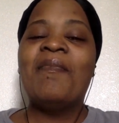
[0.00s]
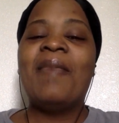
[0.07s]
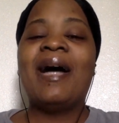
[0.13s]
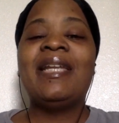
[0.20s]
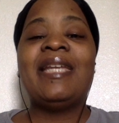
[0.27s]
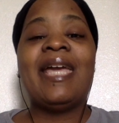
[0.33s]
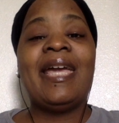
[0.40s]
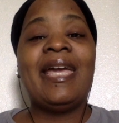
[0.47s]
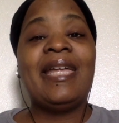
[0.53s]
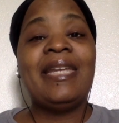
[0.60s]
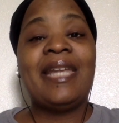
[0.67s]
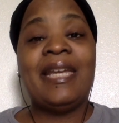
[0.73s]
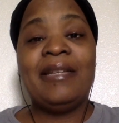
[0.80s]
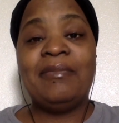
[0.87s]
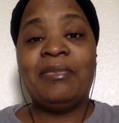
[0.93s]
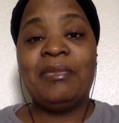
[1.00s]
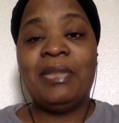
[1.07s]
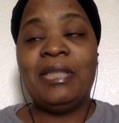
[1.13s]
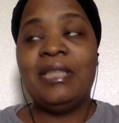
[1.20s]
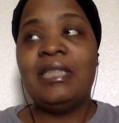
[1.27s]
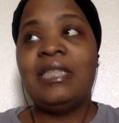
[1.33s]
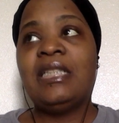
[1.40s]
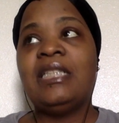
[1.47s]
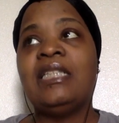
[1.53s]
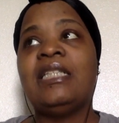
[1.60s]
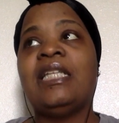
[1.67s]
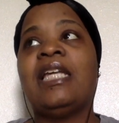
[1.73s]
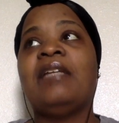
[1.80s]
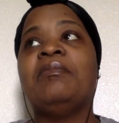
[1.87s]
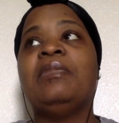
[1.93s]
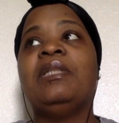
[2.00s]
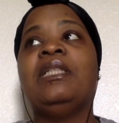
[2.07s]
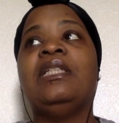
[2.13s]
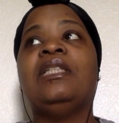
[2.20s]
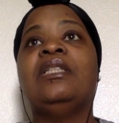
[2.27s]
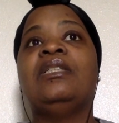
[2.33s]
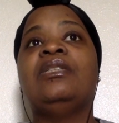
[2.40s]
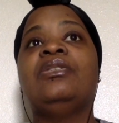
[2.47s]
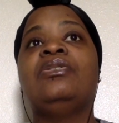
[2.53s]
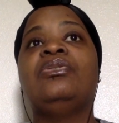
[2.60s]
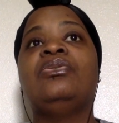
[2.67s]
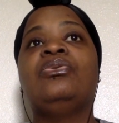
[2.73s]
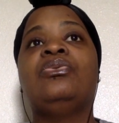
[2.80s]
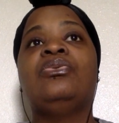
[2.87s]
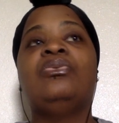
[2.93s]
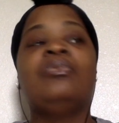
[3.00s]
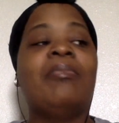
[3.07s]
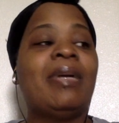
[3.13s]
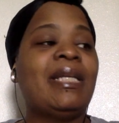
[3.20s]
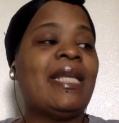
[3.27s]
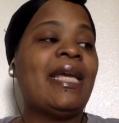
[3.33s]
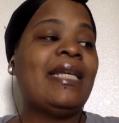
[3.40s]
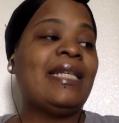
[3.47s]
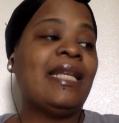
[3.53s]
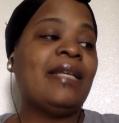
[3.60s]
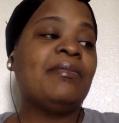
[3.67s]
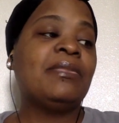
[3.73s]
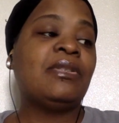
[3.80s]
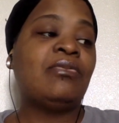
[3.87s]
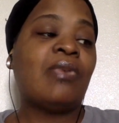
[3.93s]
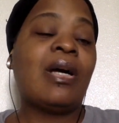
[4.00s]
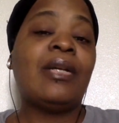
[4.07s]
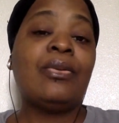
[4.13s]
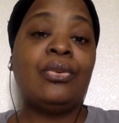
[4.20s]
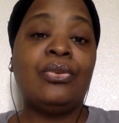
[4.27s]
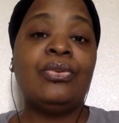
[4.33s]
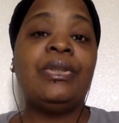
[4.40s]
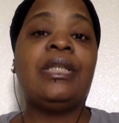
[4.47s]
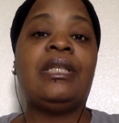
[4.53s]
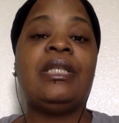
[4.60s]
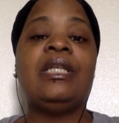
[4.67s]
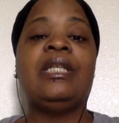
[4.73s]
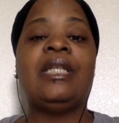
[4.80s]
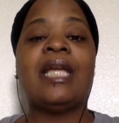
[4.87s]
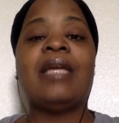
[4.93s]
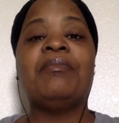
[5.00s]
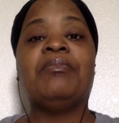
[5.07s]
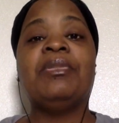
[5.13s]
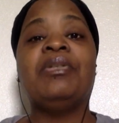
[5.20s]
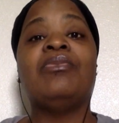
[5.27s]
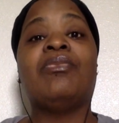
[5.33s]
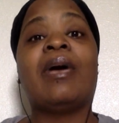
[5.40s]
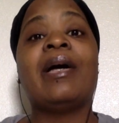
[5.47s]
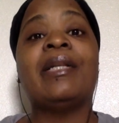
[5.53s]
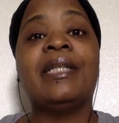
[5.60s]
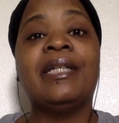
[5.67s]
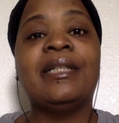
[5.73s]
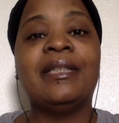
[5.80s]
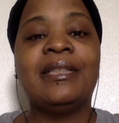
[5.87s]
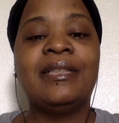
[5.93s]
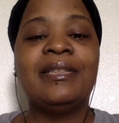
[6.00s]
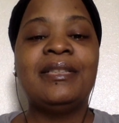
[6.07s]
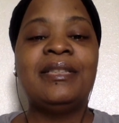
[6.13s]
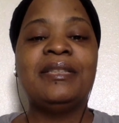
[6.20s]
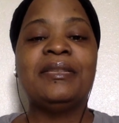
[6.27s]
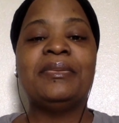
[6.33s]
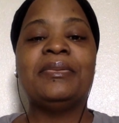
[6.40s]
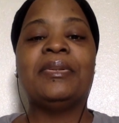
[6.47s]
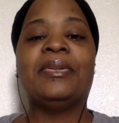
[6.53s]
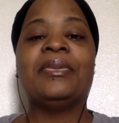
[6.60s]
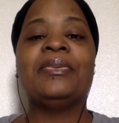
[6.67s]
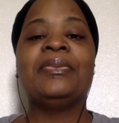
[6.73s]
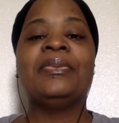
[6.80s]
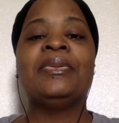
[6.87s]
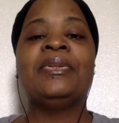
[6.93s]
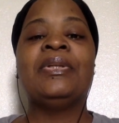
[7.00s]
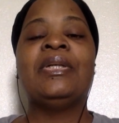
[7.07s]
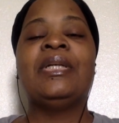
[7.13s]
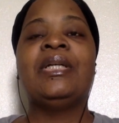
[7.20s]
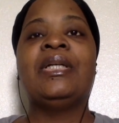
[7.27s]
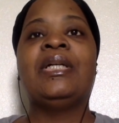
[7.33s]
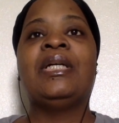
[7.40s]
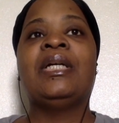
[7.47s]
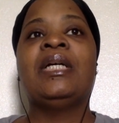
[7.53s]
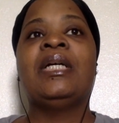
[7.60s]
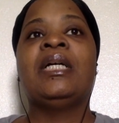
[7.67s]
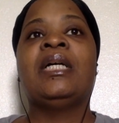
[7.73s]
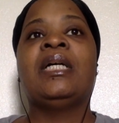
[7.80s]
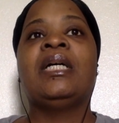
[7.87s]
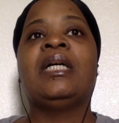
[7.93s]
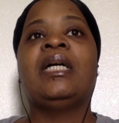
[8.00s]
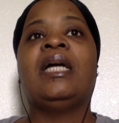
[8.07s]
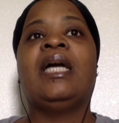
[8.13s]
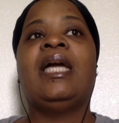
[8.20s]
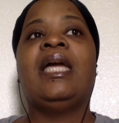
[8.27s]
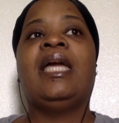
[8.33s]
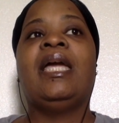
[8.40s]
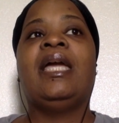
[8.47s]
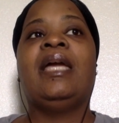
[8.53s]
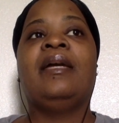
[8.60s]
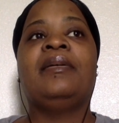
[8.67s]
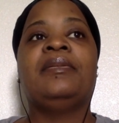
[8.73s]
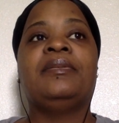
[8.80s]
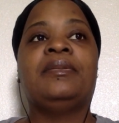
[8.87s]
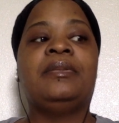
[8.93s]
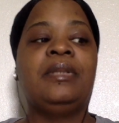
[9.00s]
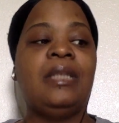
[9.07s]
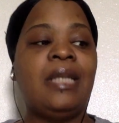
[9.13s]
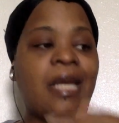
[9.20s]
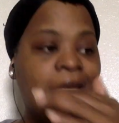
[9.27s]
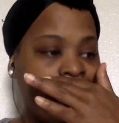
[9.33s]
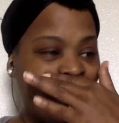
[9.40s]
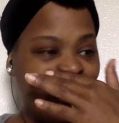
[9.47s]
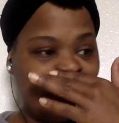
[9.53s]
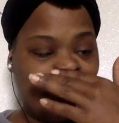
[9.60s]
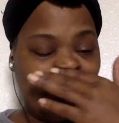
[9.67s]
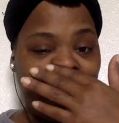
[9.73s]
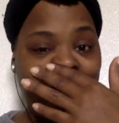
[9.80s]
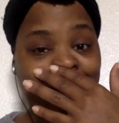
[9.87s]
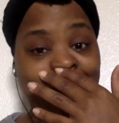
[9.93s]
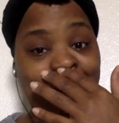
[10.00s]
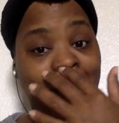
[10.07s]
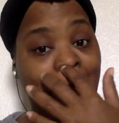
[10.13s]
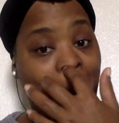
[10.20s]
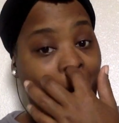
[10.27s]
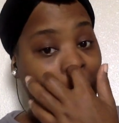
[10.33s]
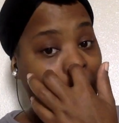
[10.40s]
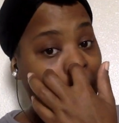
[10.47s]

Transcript: my dad named me. He named me. My dad name is Ronald. He named me Rhonda. You know, and he gave me his last name.